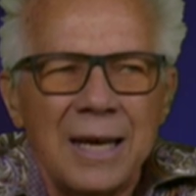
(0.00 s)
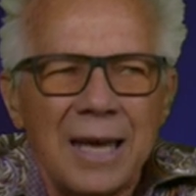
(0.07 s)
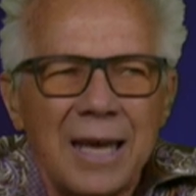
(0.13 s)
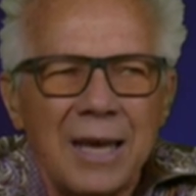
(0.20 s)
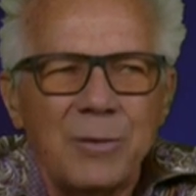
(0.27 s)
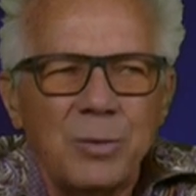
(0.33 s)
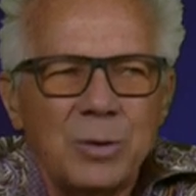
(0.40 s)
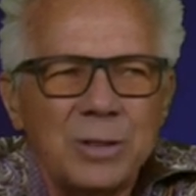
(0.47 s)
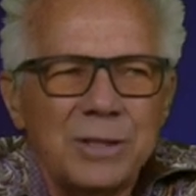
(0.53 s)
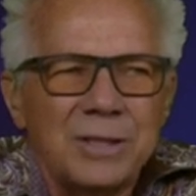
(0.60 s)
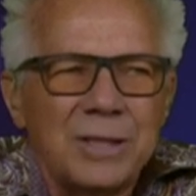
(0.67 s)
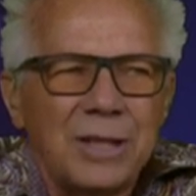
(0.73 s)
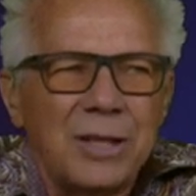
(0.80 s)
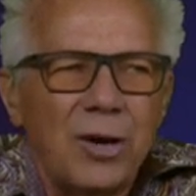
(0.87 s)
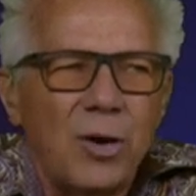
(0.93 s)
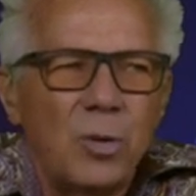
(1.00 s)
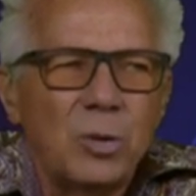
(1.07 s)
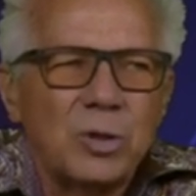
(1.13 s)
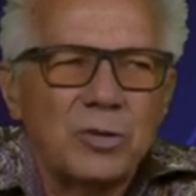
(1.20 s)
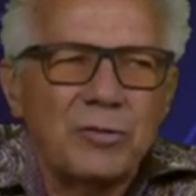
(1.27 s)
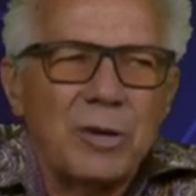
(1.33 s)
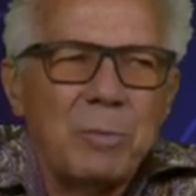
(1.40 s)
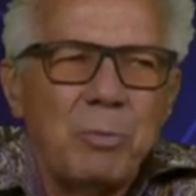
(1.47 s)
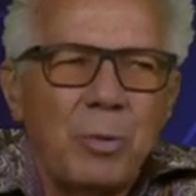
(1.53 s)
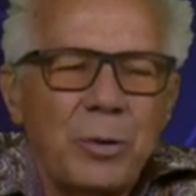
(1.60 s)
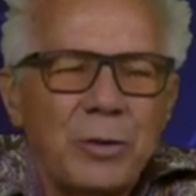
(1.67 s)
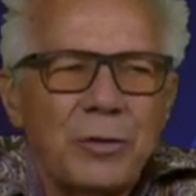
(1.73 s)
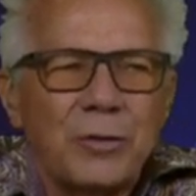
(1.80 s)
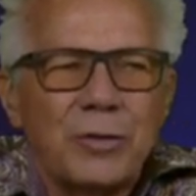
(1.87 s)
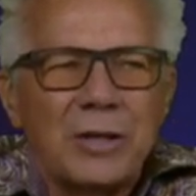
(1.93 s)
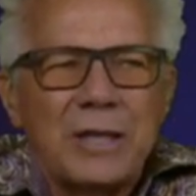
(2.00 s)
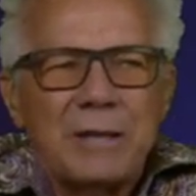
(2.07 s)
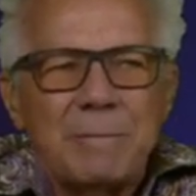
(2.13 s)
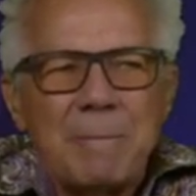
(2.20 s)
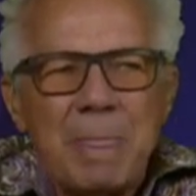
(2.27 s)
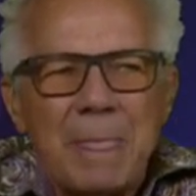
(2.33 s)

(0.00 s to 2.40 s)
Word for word: it was the low was 3.3.